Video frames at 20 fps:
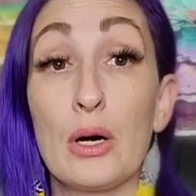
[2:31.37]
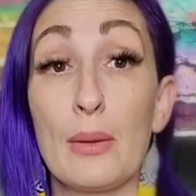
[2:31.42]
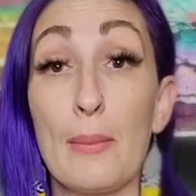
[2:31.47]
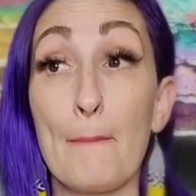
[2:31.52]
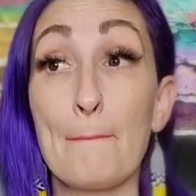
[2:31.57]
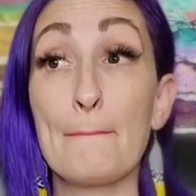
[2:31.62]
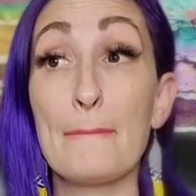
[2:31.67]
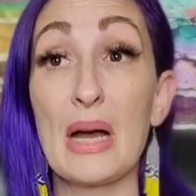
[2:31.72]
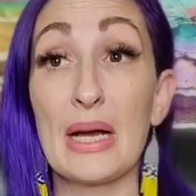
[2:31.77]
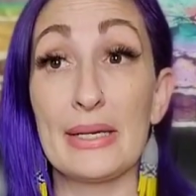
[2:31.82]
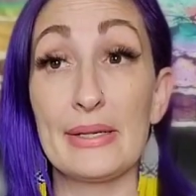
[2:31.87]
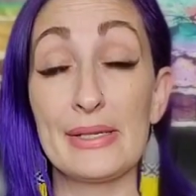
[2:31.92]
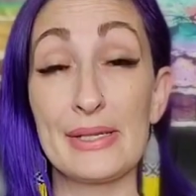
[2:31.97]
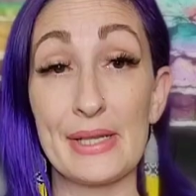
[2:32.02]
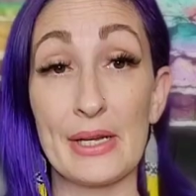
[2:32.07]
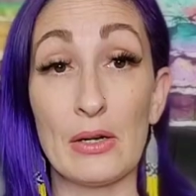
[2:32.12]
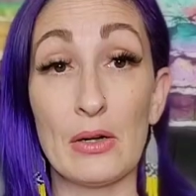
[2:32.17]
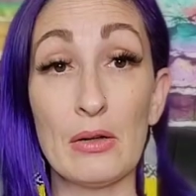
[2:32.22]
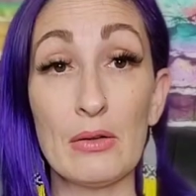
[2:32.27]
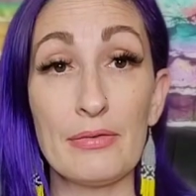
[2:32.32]

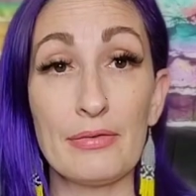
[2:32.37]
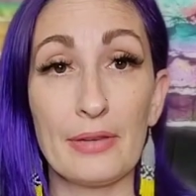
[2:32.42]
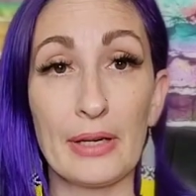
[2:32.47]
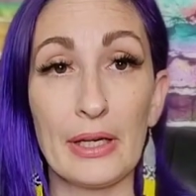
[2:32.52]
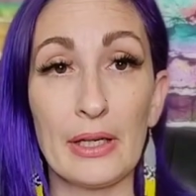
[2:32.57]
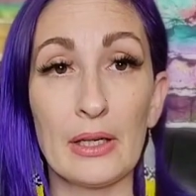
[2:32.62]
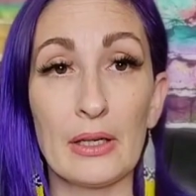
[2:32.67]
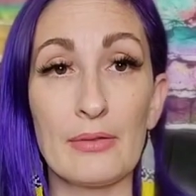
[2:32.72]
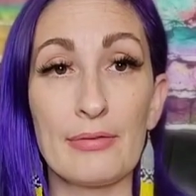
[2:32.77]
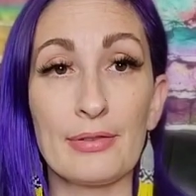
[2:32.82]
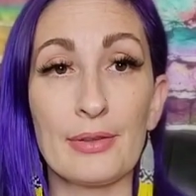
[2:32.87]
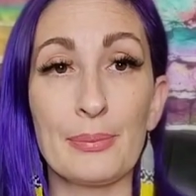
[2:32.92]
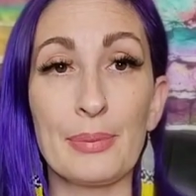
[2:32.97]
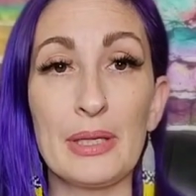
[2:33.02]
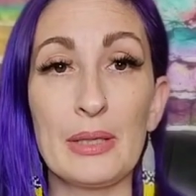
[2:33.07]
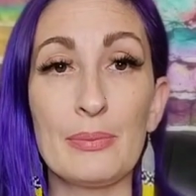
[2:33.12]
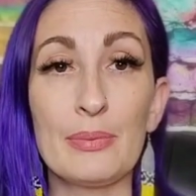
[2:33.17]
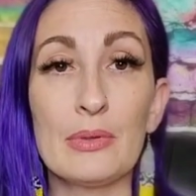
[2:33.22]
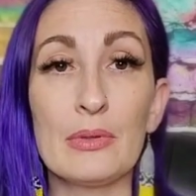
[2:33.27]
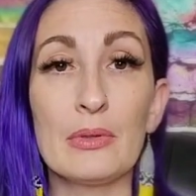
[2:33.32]
myself and for
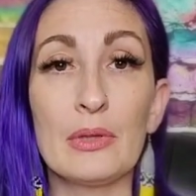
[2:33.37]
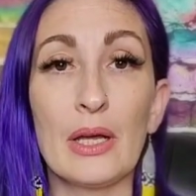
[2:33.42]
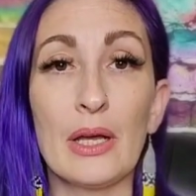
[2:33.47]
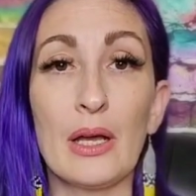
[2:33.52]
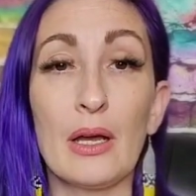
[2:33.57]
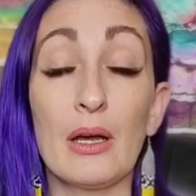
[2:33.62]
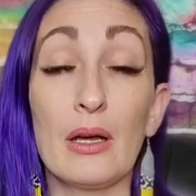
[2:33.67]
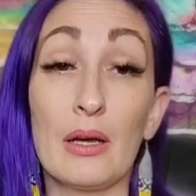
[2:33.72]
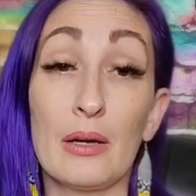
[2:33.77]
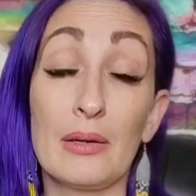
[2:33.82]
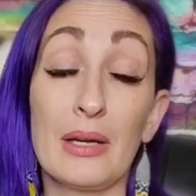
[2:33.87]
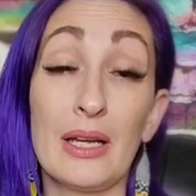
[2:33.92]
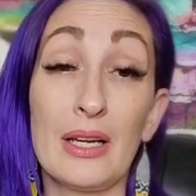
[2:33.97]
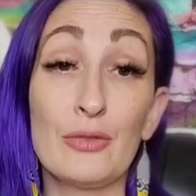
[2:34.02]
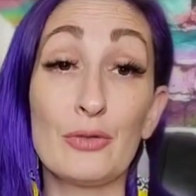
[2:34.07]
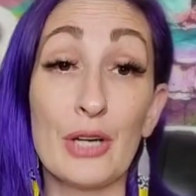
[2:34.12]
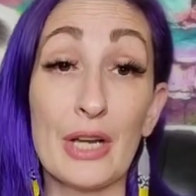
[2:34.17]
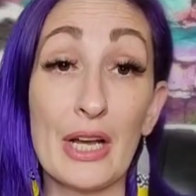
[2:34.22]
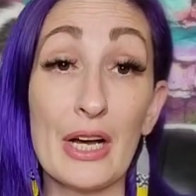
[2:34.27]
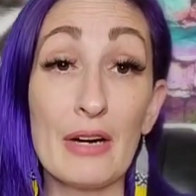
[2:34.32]
people in
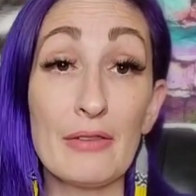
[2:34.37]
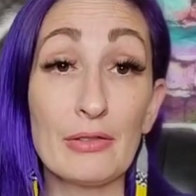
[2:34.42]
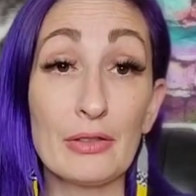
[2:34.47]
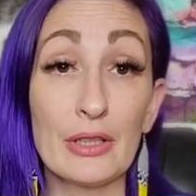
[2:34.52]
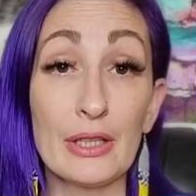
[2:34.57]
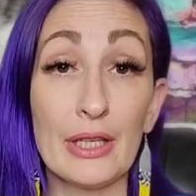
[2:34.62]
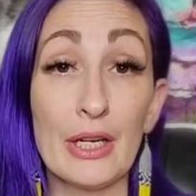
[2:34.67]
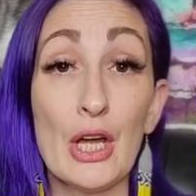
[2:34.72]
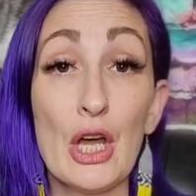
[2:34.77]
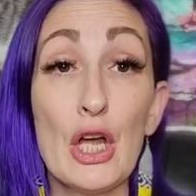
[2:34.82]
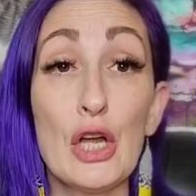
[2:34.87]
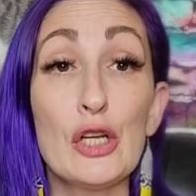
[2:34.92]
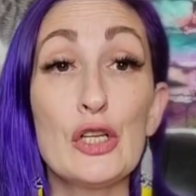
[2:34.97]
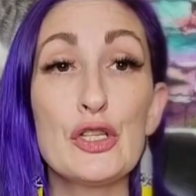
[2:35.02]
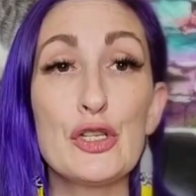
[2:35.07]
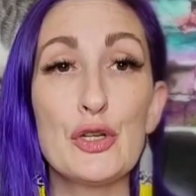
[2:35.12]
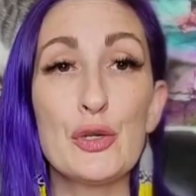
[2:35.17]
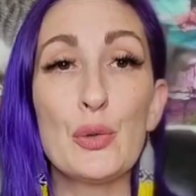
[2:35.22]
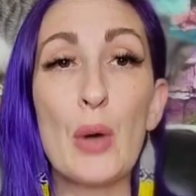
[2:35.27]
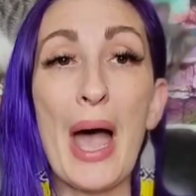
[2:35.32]
recovery
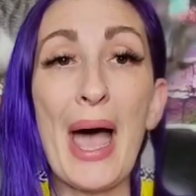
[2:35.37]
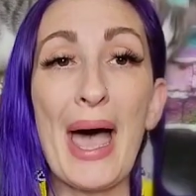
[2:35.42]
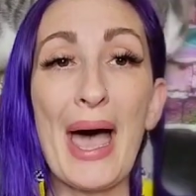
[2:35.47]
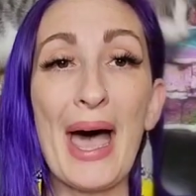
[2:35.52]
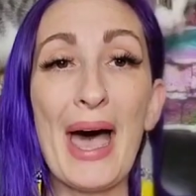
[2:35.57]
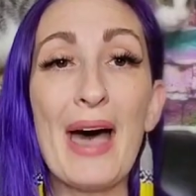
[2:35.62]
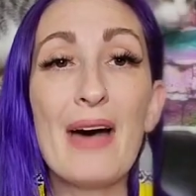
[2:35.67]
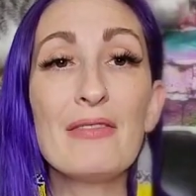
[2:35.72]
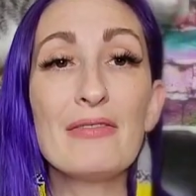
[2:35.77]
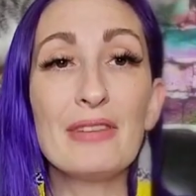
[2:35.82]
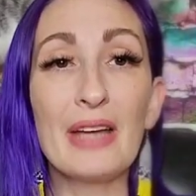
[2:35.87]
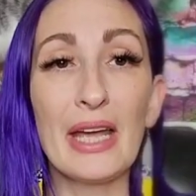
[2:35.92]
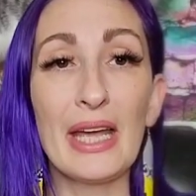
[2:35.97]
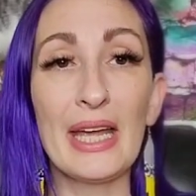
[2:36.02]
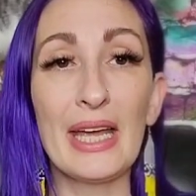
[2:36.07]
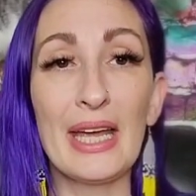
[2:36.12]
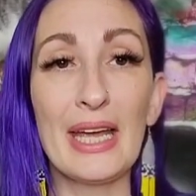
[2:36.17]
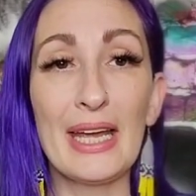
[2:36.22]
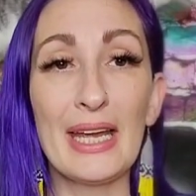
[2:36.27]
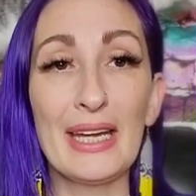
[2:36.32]
to have
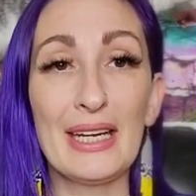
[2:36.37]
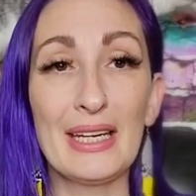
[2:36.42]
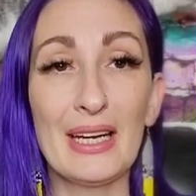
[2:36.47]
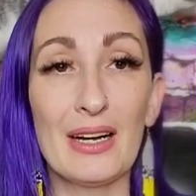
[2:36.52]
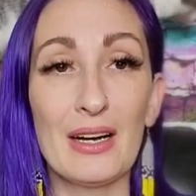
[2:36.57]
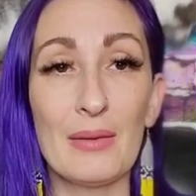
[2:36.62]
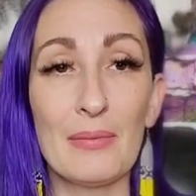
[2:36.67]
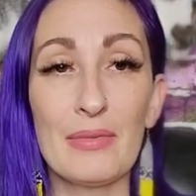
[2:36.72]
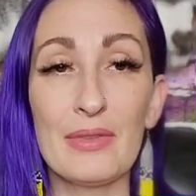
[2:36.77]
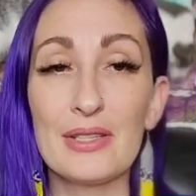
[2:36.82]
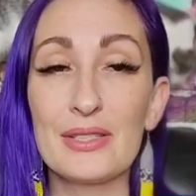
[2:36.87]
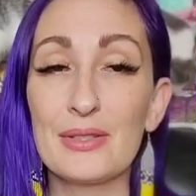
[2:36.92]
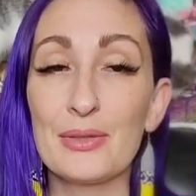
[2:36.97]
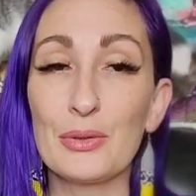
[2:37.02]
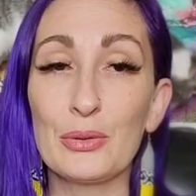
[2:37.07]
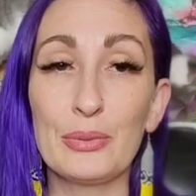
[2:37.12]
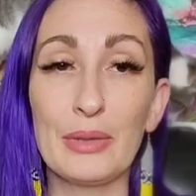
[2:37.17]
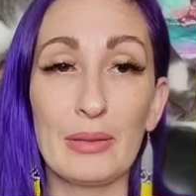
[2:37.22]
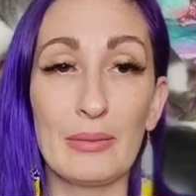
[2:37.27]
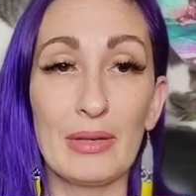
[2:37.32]
a, this
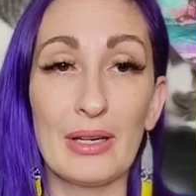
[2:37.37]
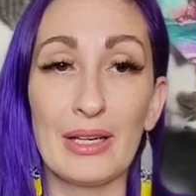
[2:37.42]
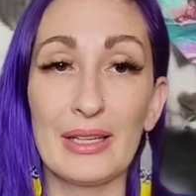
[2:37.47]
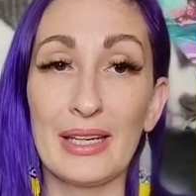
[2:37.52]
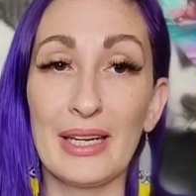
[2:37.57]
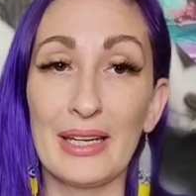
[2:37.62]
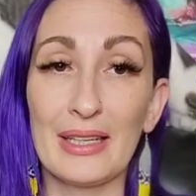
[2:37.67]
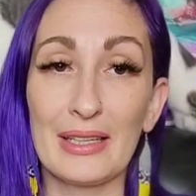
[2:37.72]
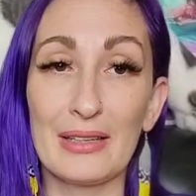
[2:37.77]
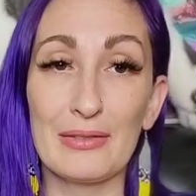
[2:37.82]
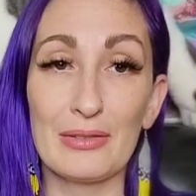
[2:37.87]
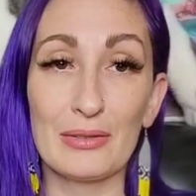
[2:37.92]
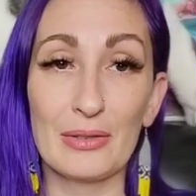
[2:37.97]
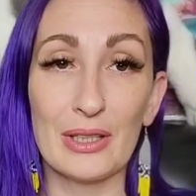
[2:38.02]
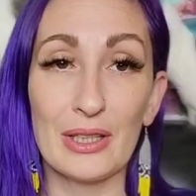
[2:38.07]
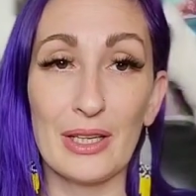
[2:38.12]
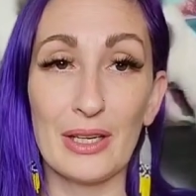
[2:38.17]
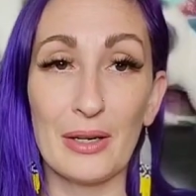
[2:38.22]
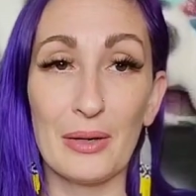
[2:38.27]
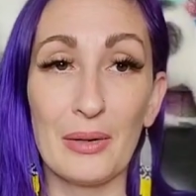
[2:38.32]
little baby, I can't even
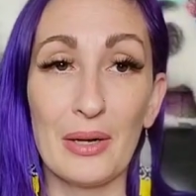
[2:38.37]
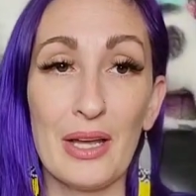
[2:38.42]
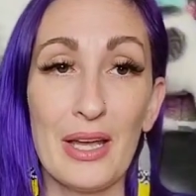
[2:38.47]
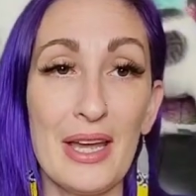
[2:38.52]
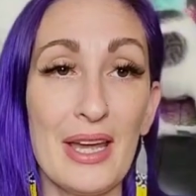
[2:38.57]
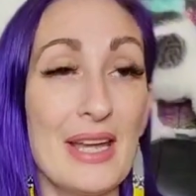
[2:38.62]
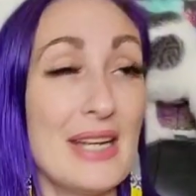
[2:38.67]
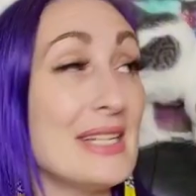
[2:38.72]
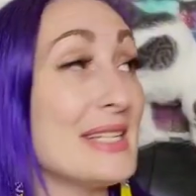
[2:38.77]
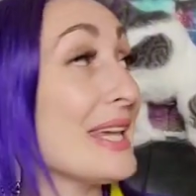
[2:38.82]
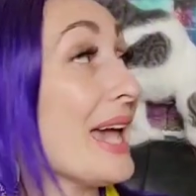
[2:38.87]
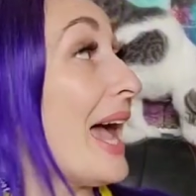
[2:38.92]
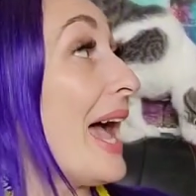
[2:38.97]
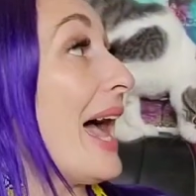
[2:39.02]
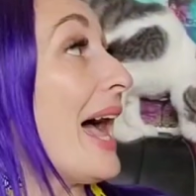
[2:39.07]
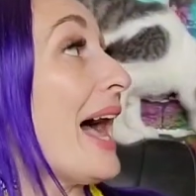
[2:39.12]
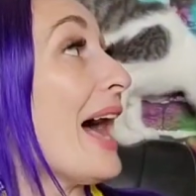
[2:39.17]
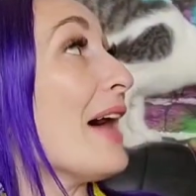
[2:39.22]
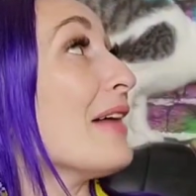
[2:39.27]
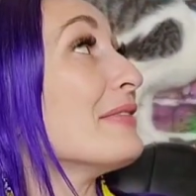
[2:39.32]
right now, to
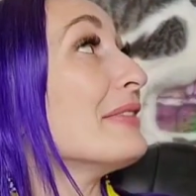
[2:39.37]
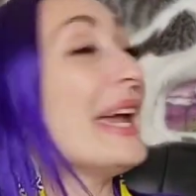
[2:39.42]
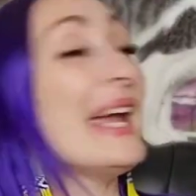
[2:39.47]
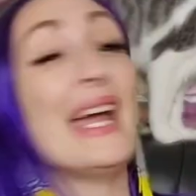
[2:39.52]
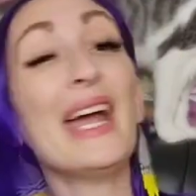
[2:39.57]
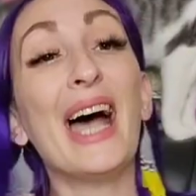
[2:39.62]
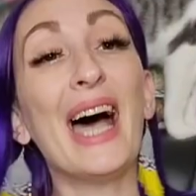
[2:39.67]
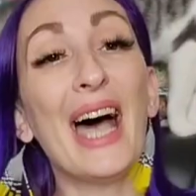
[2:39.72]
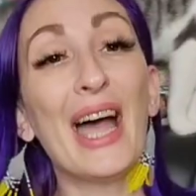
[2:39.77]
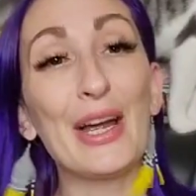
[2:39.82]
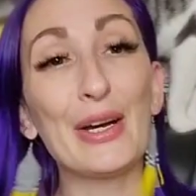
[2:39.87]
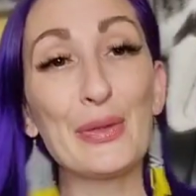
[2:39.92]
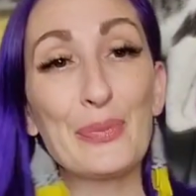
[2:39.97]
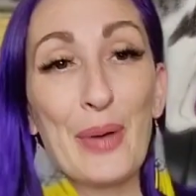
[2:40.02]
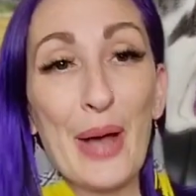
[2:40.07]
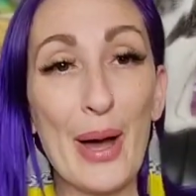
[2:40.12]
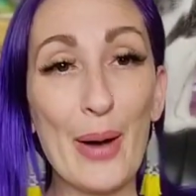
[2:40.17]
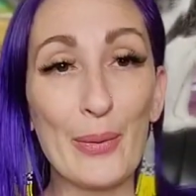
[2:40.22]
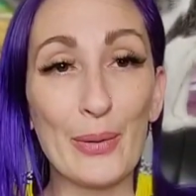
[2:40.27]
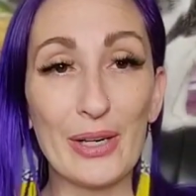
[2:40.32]
have a higher
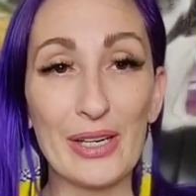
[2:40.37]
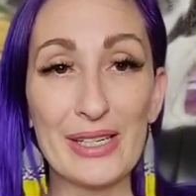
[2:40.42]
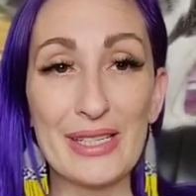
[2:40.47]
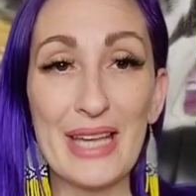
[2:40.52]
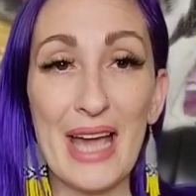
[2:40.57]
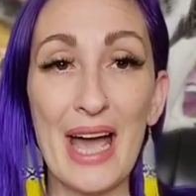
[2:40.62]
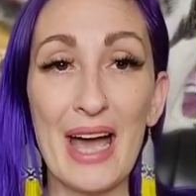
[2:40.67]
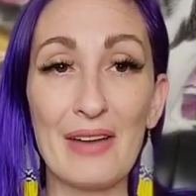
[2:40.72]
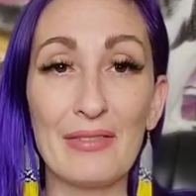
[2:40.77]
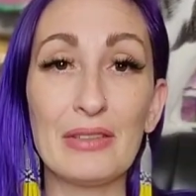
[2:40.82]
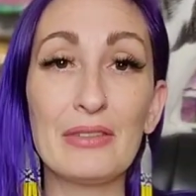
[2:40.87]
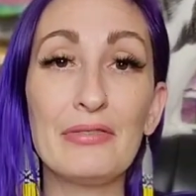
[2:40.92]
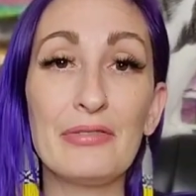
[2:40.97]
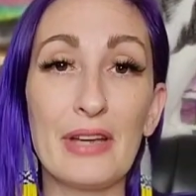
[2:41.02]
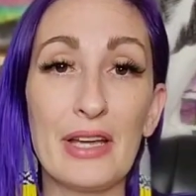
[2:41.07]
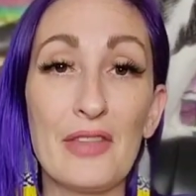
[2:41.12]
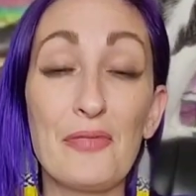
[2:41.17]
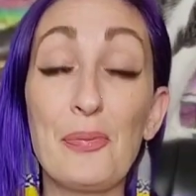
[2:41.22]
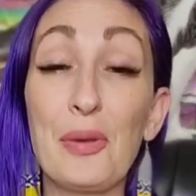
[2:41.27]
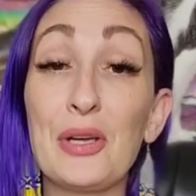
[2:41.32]
power and to have a
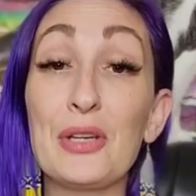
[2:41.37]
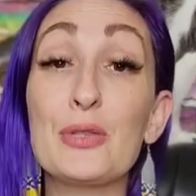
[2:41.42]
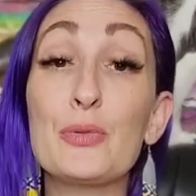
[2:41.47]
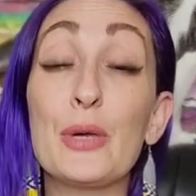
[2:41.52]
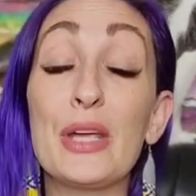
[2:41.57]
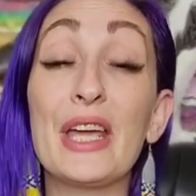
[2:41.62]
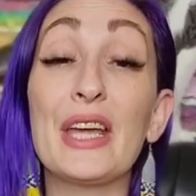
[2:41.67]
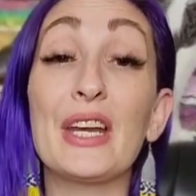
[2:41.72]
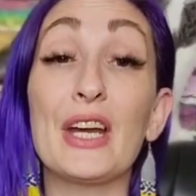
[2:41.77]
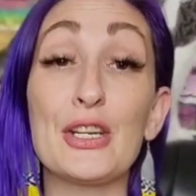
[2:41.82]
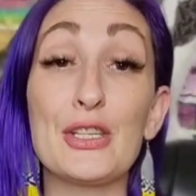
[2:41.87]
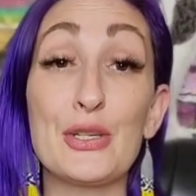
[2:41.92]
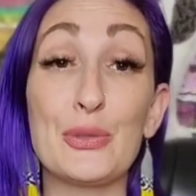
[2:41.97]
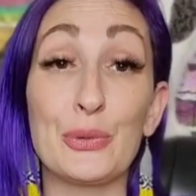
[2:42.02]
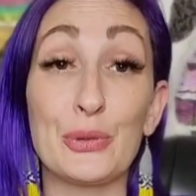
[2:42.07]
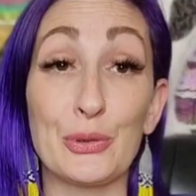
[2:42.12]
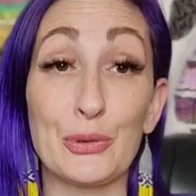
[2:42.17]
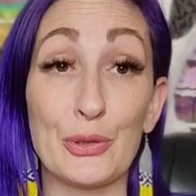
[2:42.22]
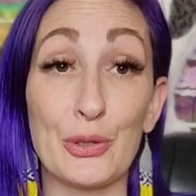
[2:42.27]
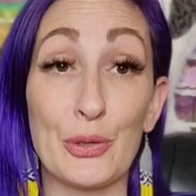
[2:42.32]
faith, because we cannot do
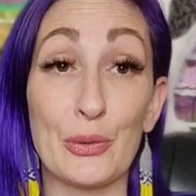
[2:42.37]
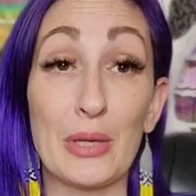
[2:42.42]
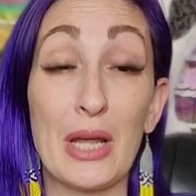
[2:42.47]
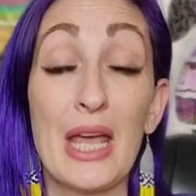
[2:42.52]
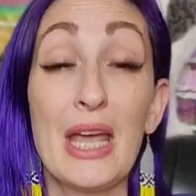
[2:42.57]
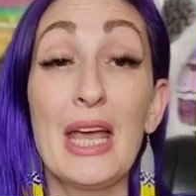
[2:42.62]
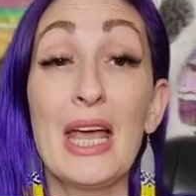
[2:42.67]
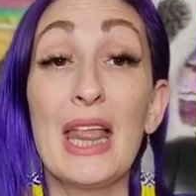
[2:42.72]
it alone.